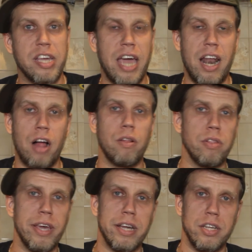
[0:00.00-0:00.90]
Again,
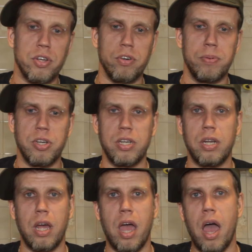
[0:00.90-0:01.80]
I'll link a
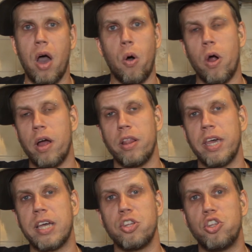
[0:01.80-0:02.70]
description or a
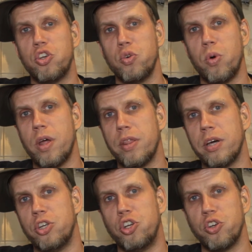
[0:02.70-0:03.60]
link to
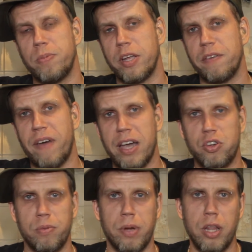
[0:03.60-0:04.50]
the juice
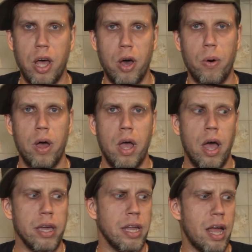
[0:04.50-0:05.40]
manufacturer below.
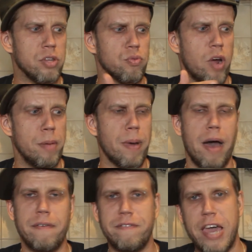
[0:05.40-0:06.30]
Again, that's
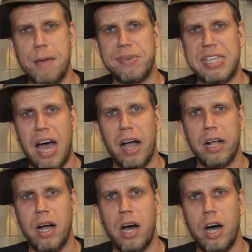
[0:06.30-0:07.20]

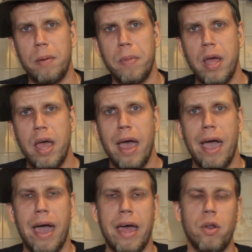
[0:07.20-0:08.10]
ripevapes.com,
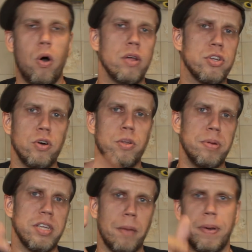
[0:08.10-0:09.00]
and also the
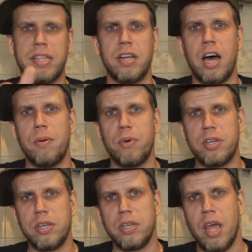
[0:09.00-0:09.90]
place I picked it up,
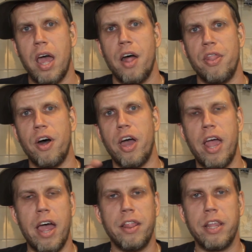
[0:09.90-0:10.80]
which is
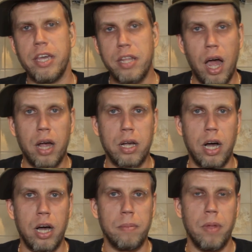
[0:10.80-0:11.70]

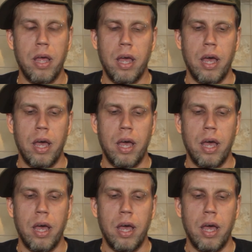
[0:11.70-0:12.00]
thehenley.com.